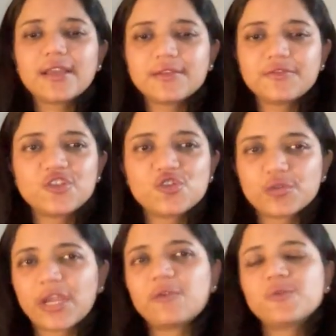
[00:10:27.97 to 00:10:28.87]
which
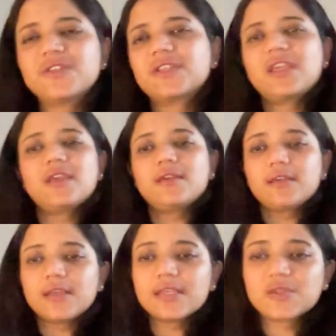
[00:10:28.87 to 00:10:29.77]
I would say
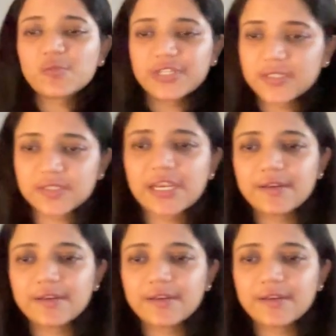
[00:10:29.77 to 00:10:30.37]
is pretty standard.